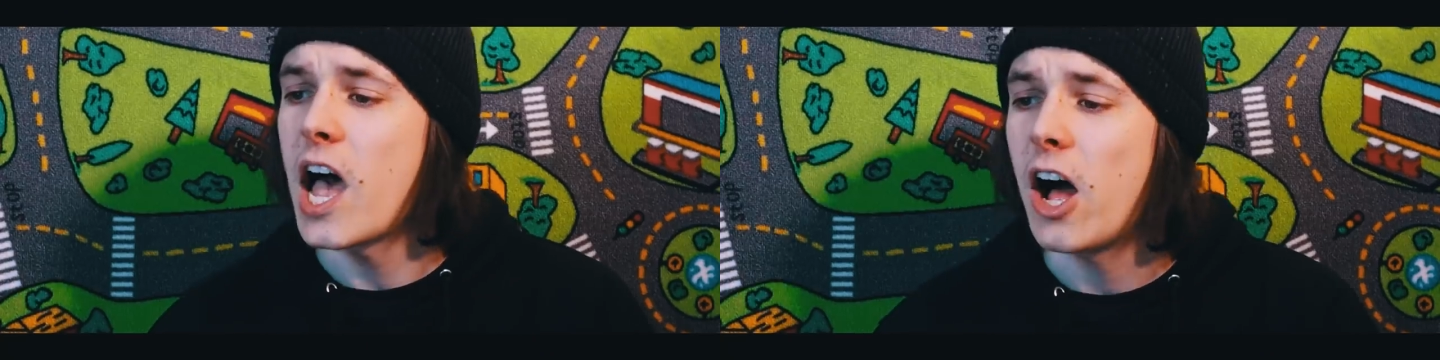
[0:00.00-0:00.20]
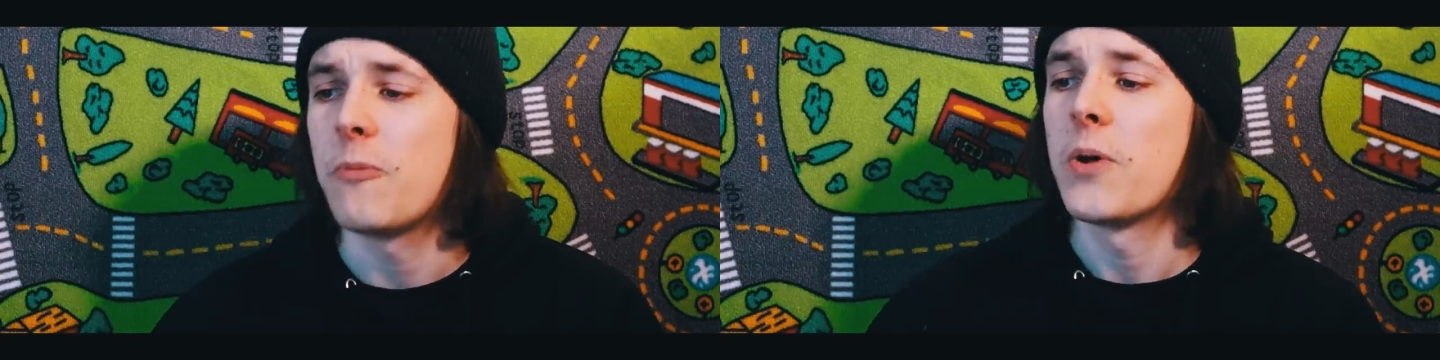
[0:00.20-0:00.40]

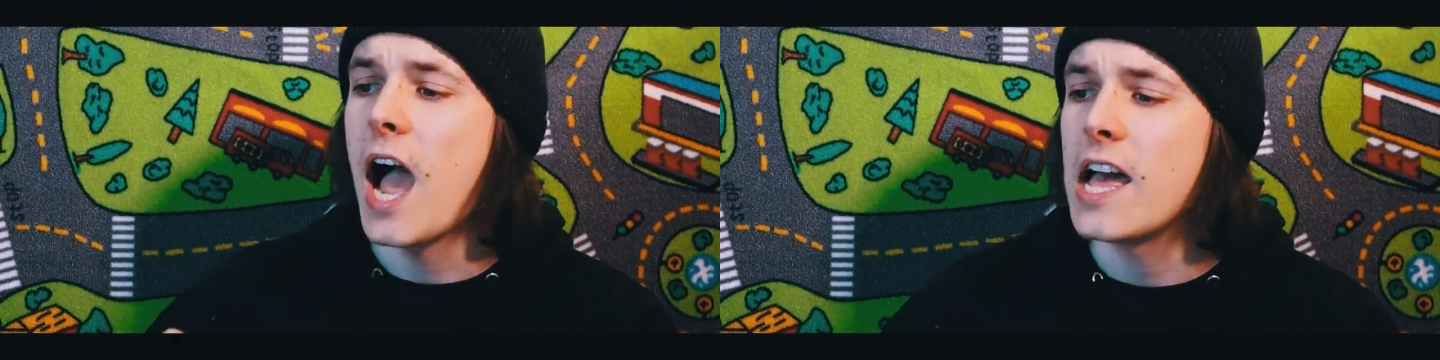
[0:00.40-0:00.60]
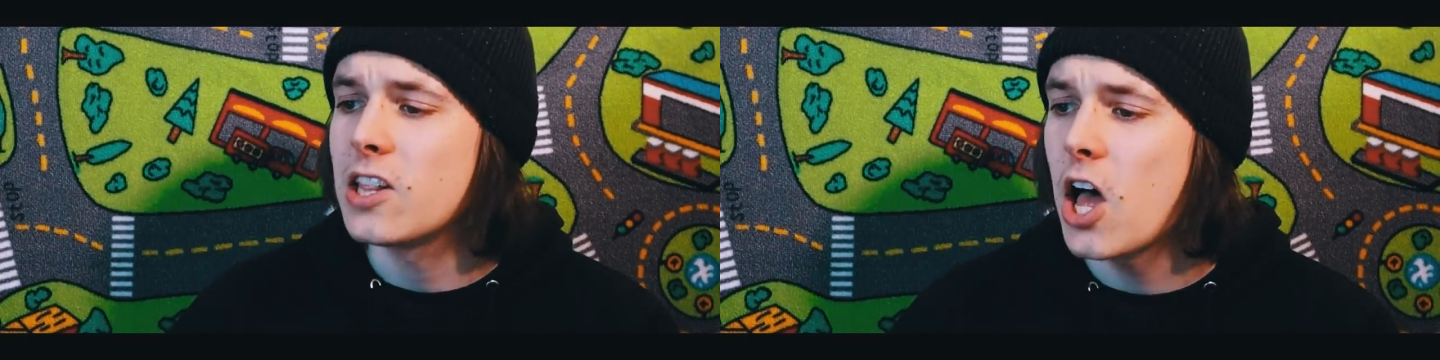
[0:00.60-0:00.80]
help,
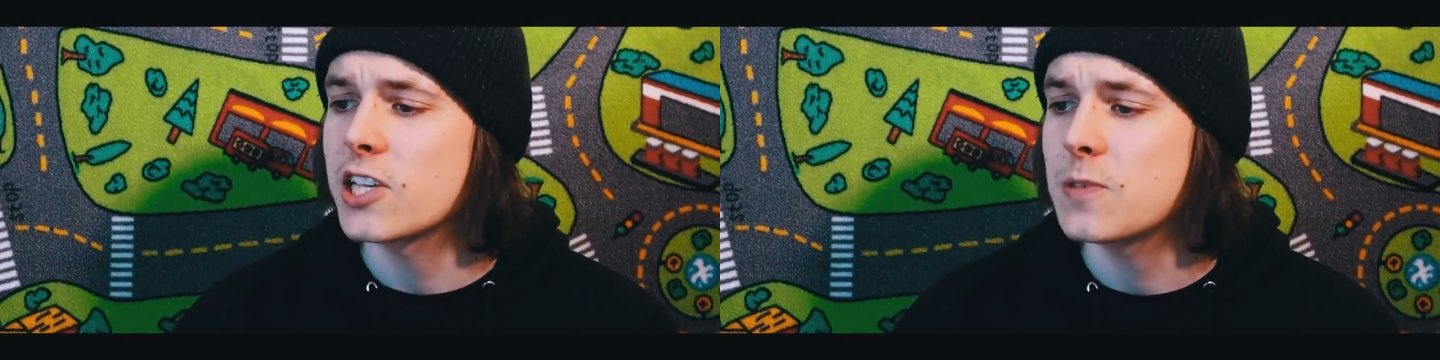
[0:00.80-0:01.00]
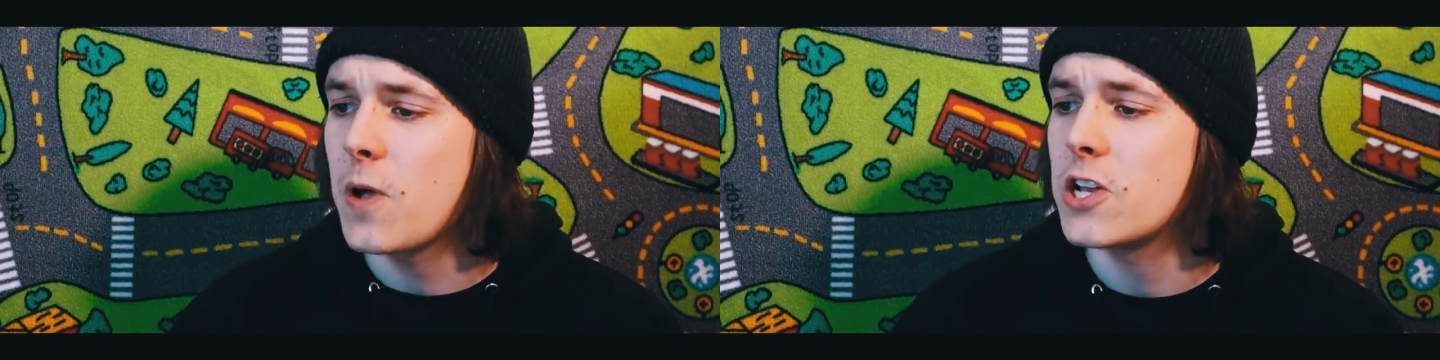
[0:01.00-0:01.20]
I
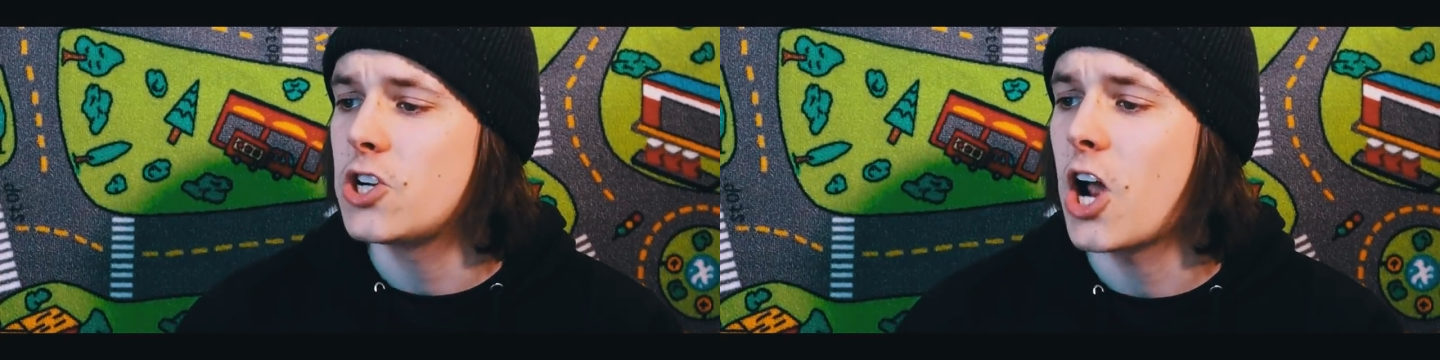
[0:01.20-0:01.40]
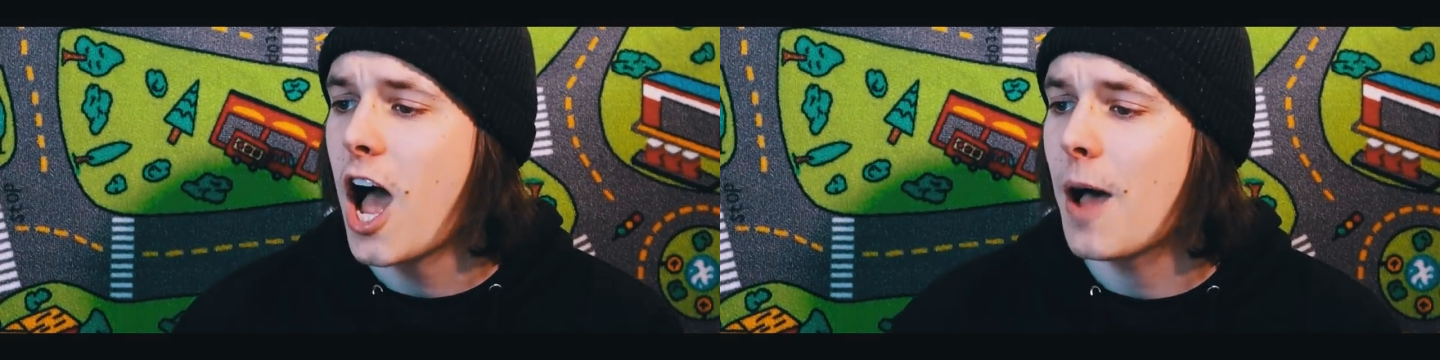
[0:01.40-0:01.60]
lost my
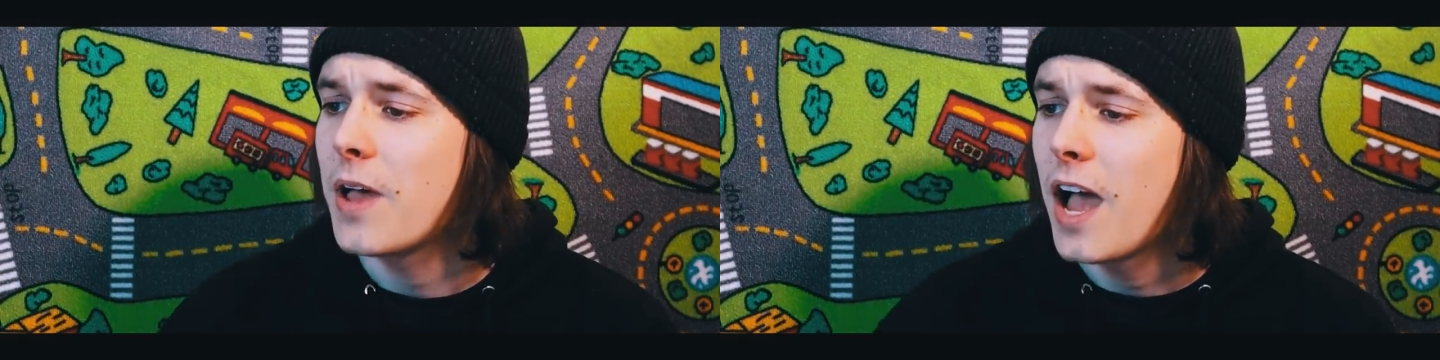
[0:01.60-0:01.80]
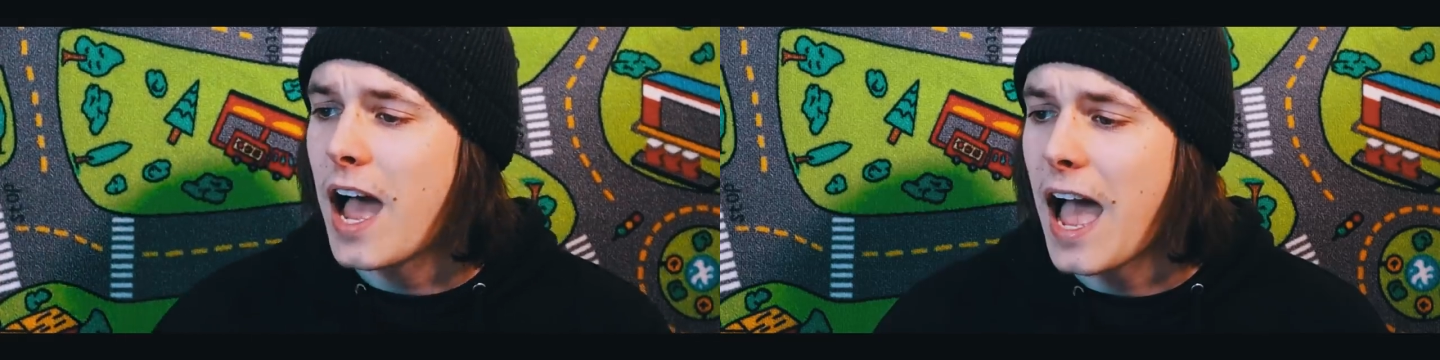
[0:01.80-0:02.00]

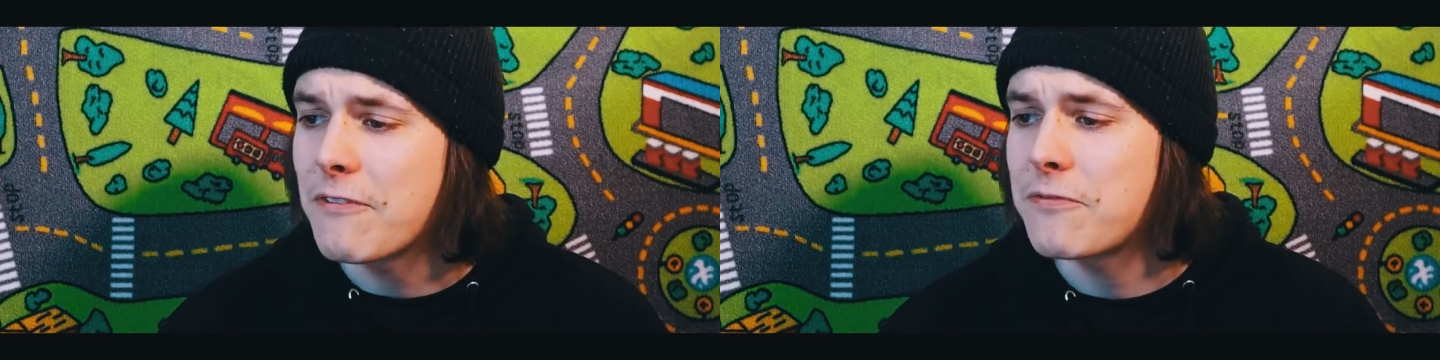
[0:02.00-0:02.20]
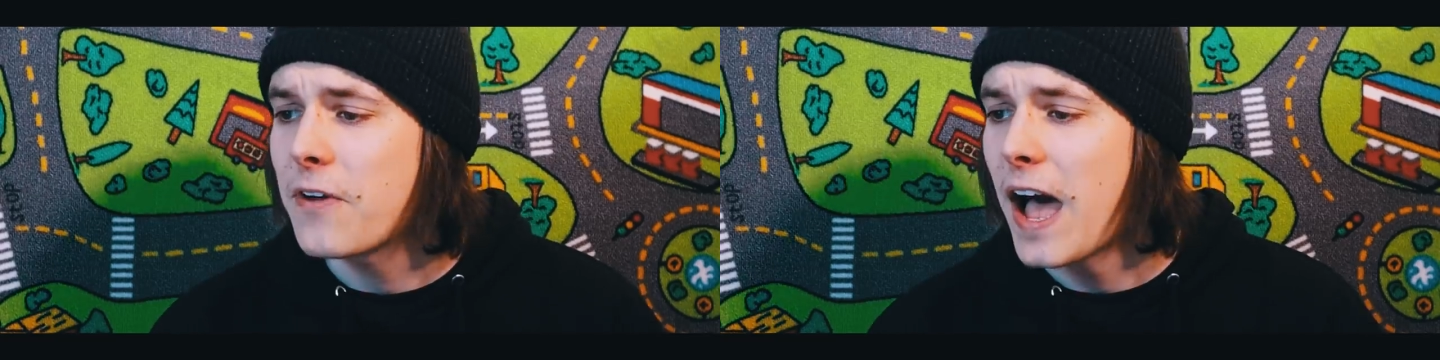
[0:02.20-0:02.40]
job,
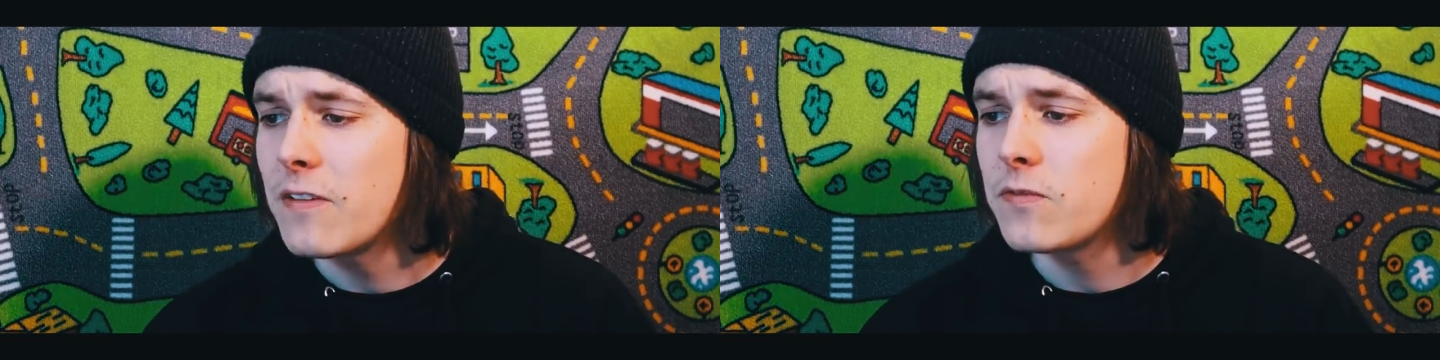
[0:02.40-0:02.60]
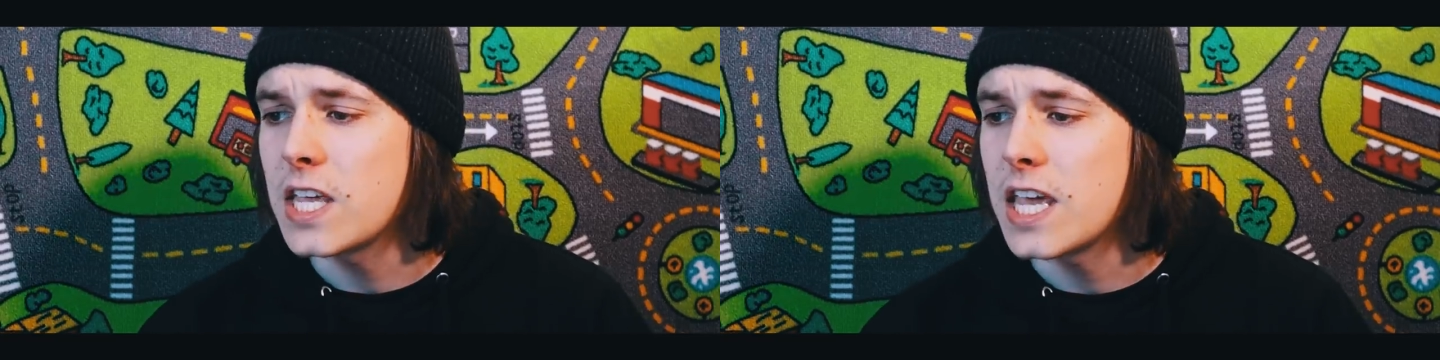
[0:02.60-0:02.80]
have
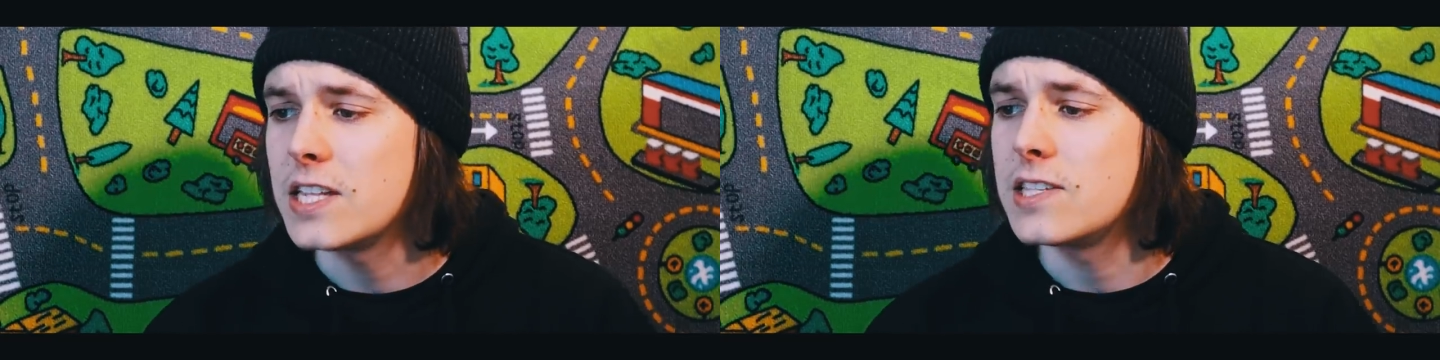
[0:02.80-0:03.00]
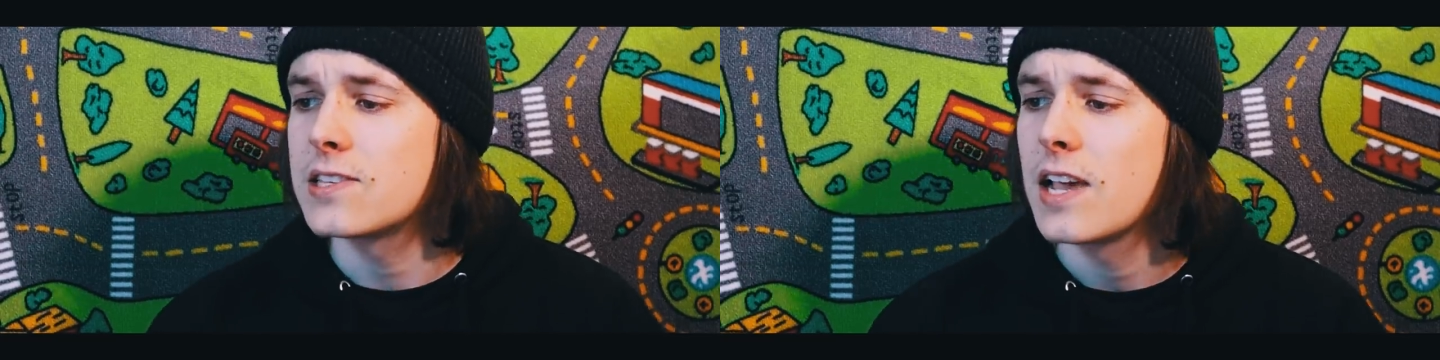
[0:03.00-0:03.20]
5
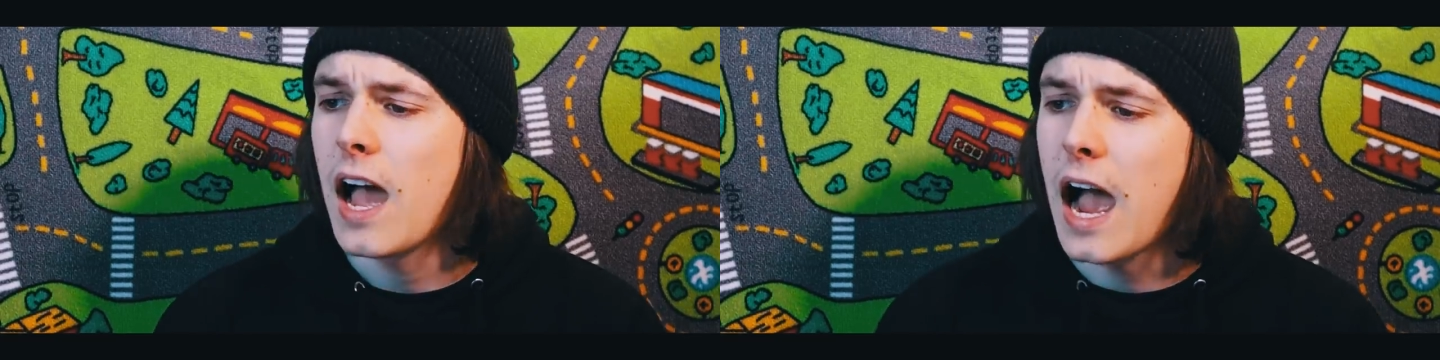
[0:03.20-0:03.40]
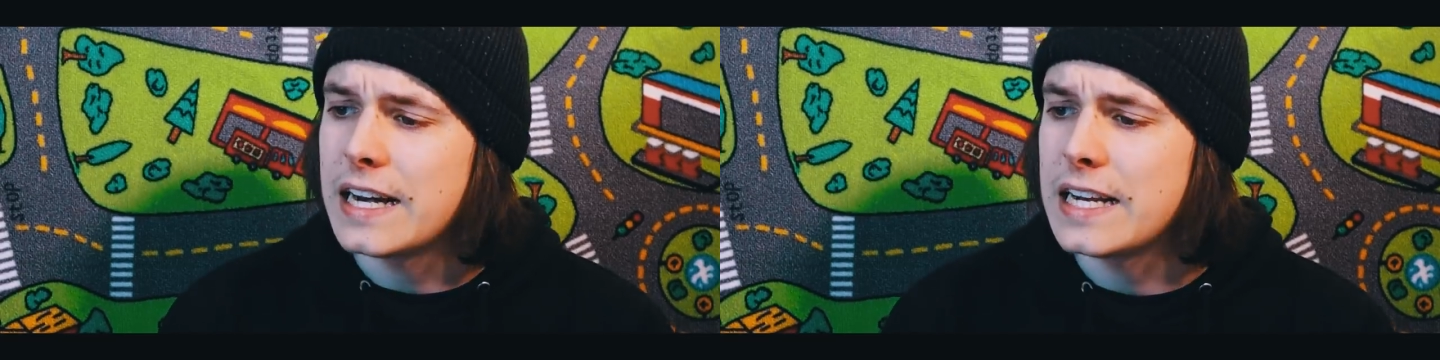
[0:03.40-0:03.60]
kids,
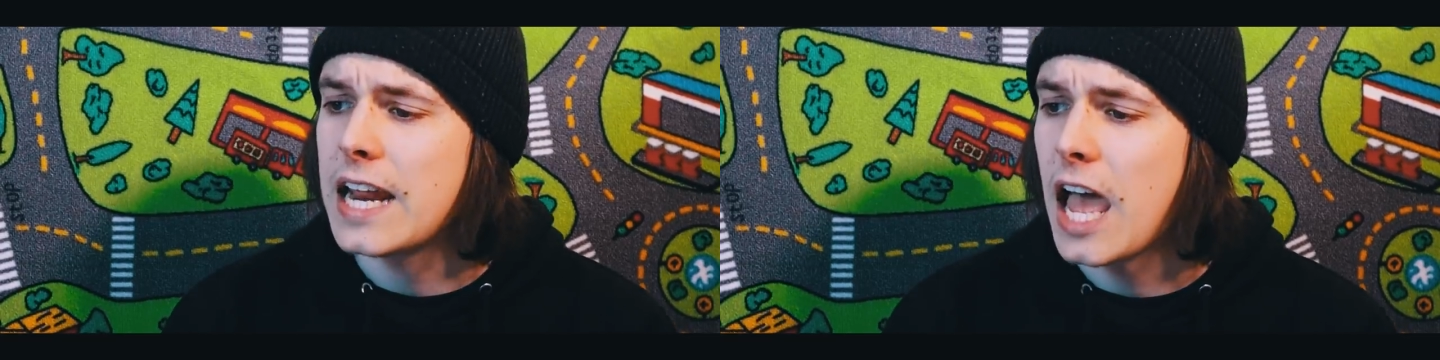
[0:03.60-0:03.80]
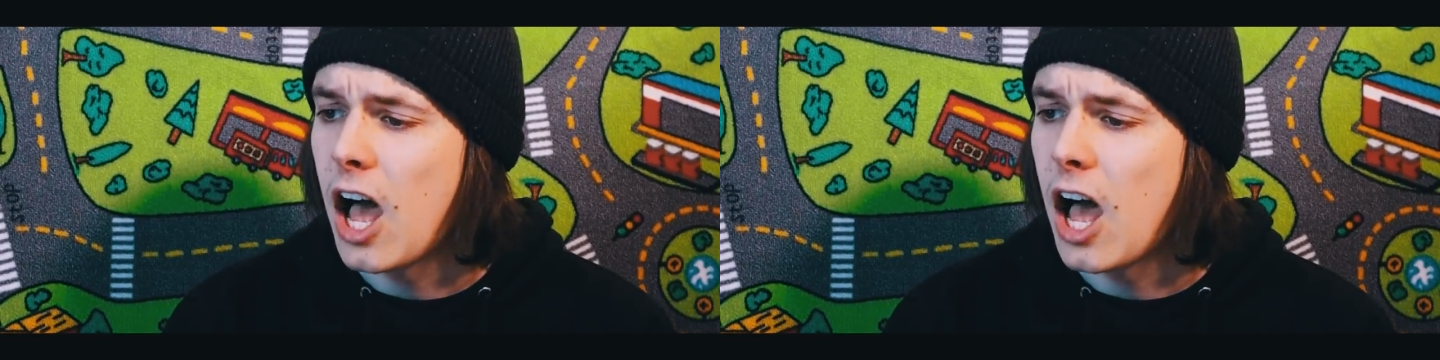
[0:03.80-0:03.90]
I need